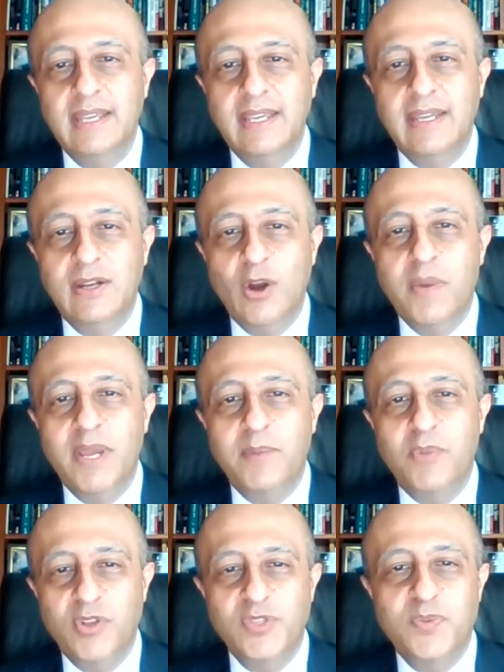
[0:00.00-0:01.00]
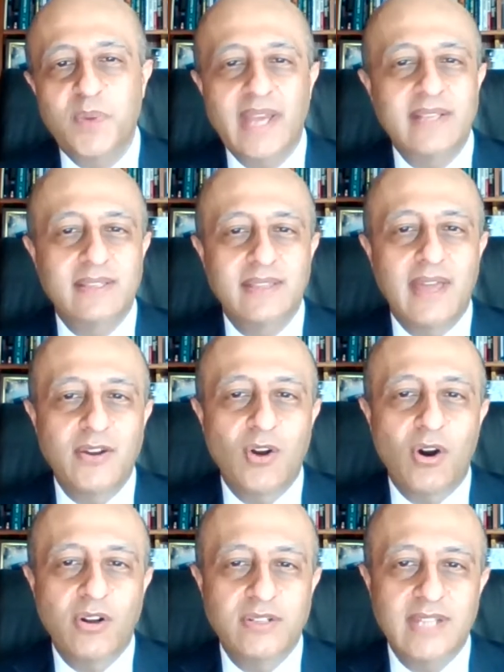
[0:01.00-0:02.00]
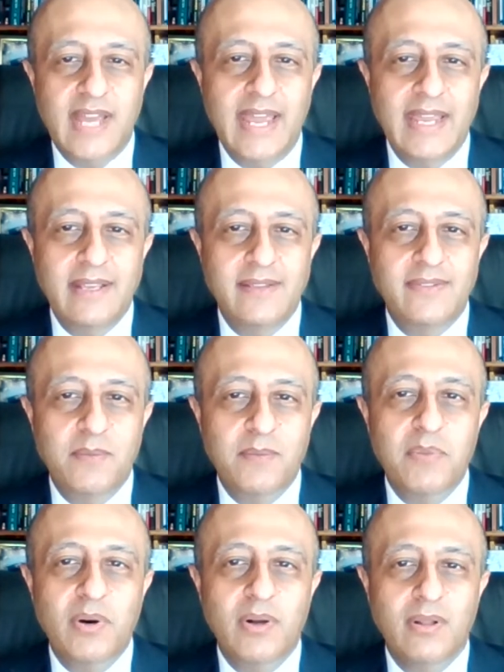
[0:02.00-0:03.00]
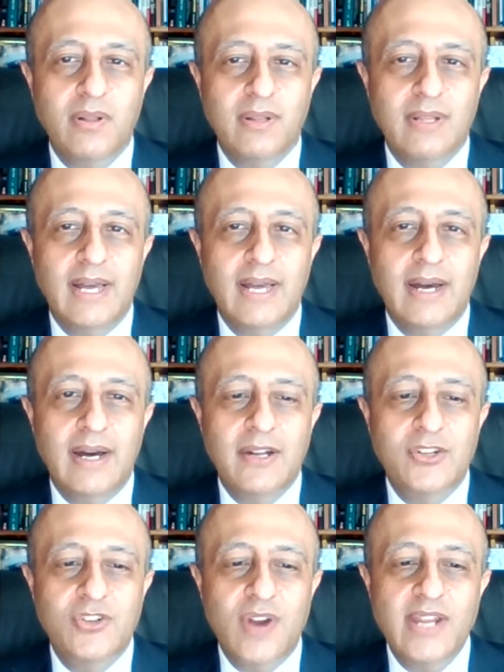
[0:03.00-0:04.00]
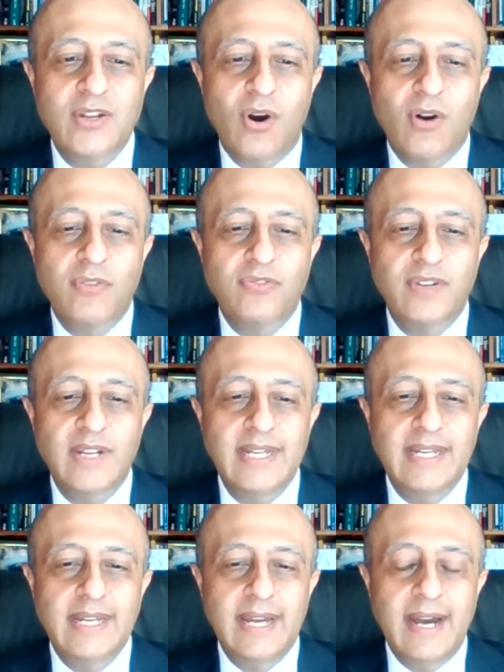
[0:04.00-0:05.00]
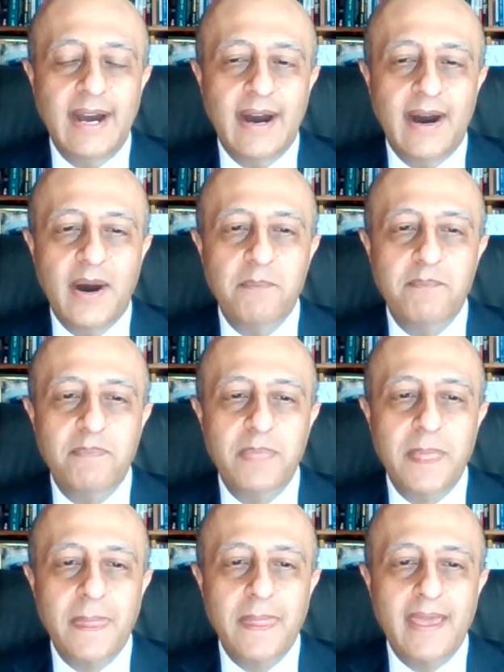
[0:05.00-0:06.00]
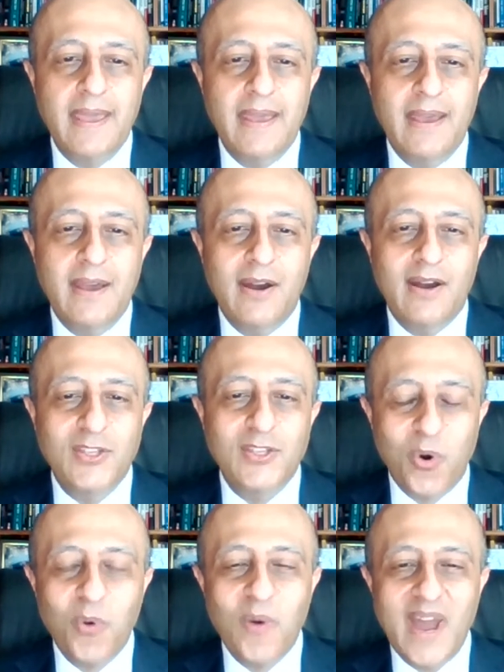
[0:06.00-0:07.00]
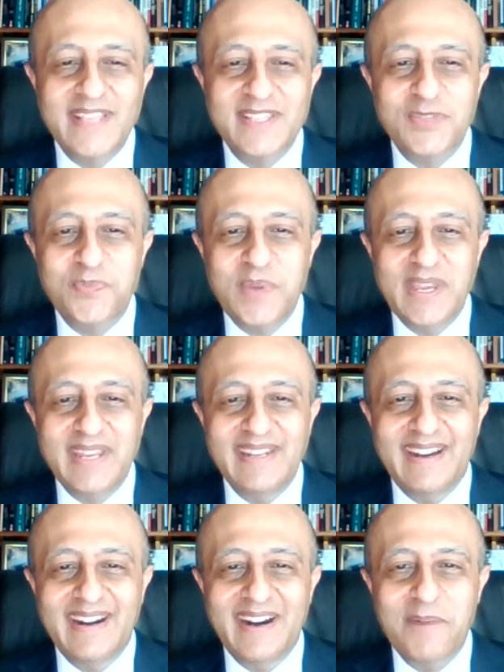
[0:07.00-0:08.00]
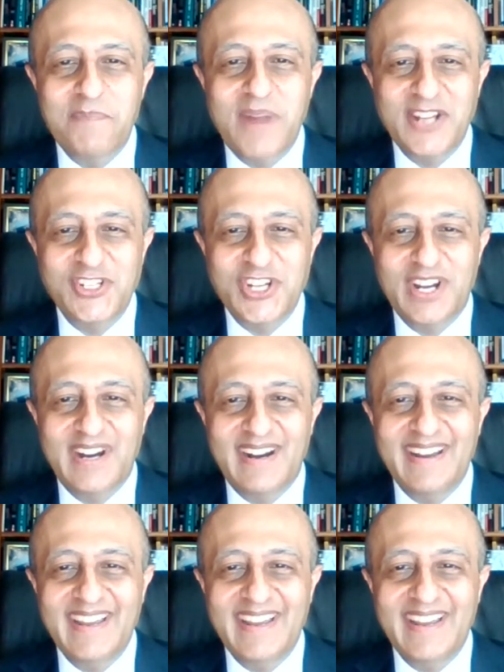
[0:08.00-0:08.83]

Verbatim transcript: economic prospects, and they're not a simple uh, trade off. Um, as always, it's been uh, a pleasure